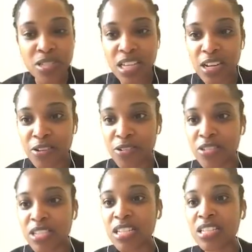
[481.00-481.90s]

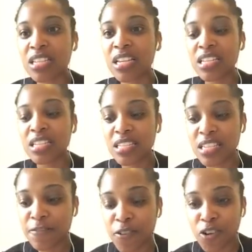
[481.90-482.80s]
sclerosis,
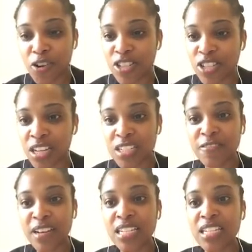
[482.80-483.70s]
C for
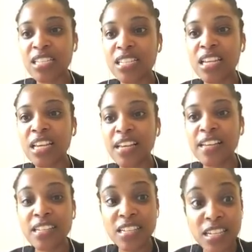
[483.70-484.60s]
conjunctivitis,
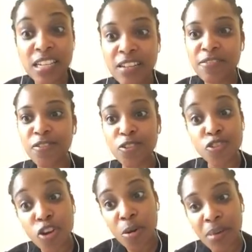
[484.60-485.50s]
T for
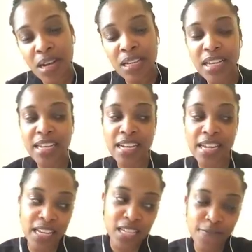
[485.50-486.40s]
trauma, and
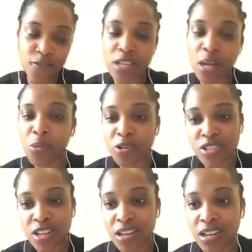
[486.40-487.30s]
S for
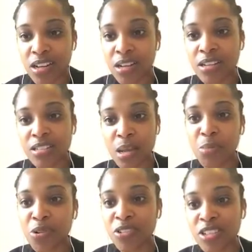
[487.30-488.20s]

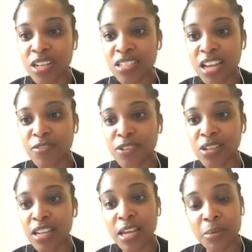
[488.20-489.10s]

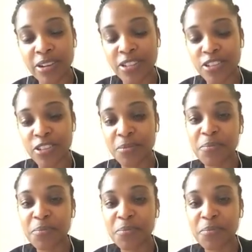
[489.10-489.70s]
subconjunctival hemorrhage.